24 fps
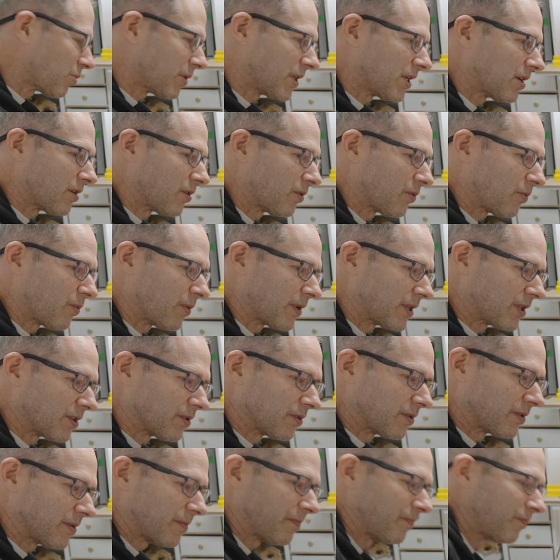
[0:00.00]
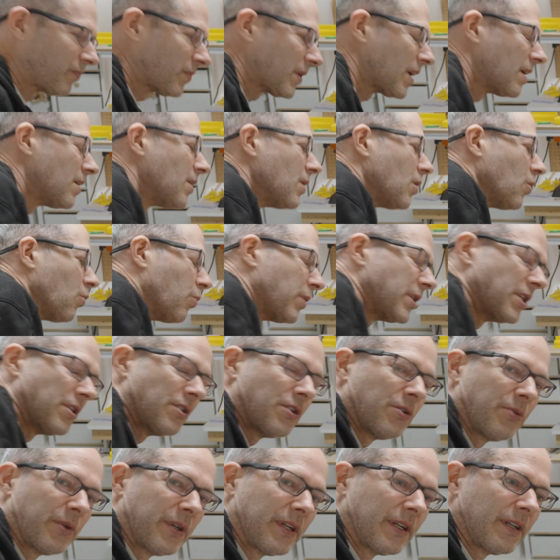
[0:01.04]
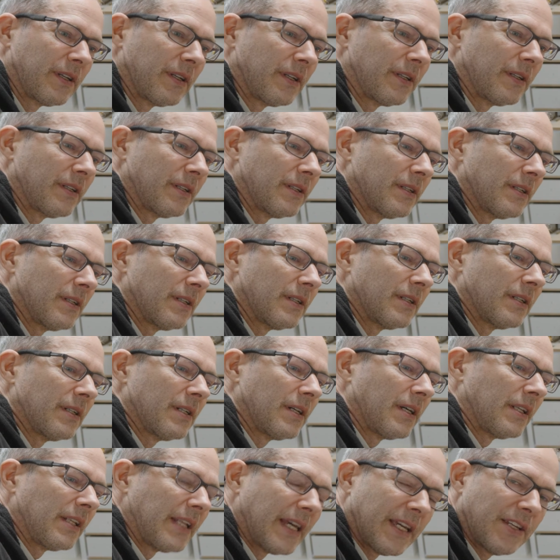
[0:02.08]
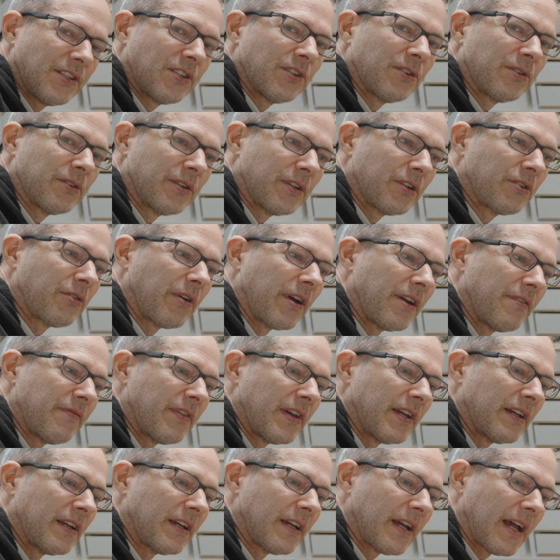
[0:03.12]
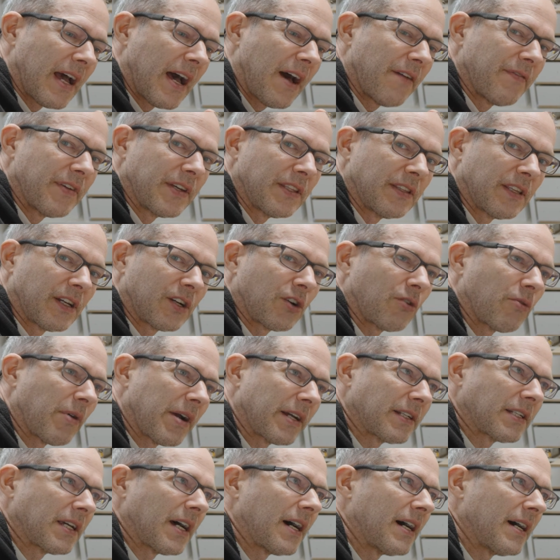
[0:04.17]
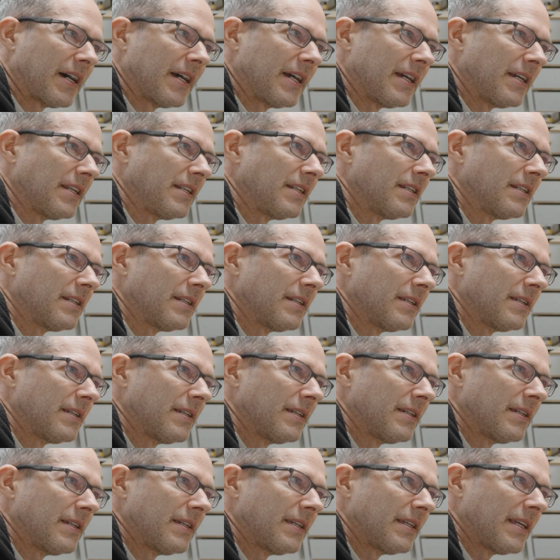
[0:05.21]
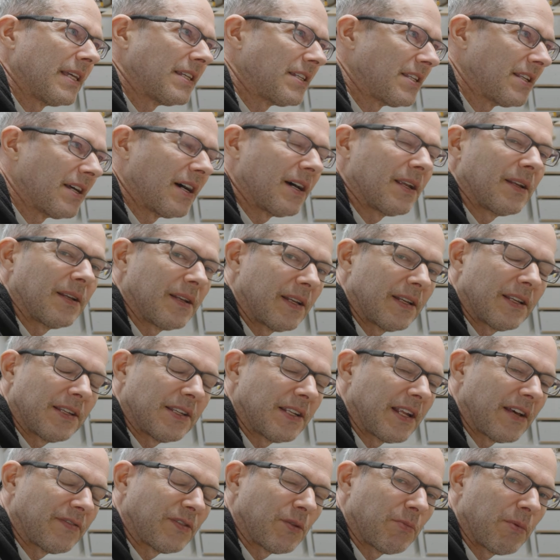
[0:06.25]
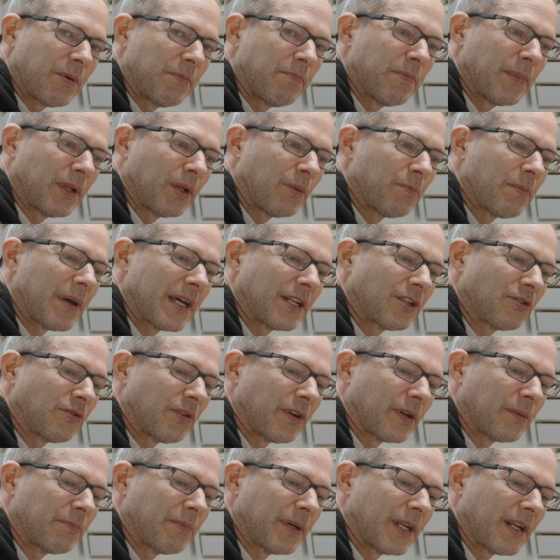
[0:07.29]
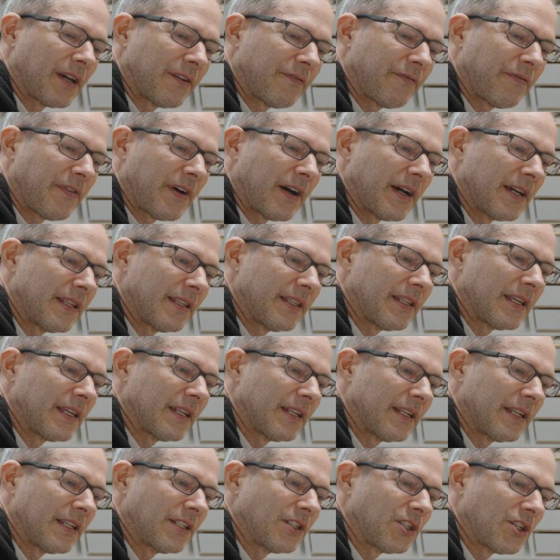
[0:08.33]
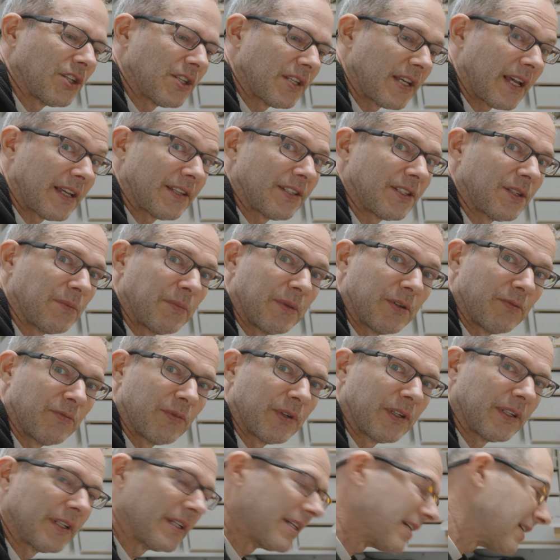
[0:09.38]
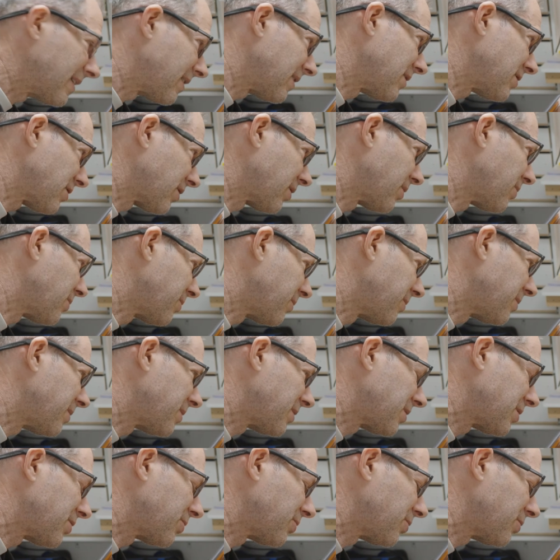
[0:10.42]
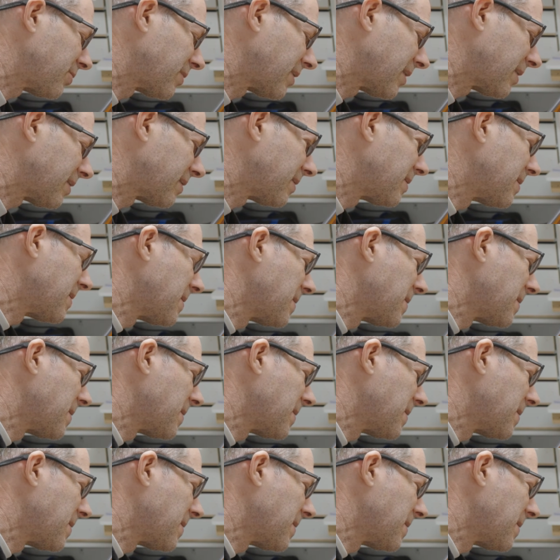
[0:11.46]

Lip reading: we know, when you're doing a laser engraving, having the correct height, doesn't have to be millimetric, but I find that it just has to be really in the zone to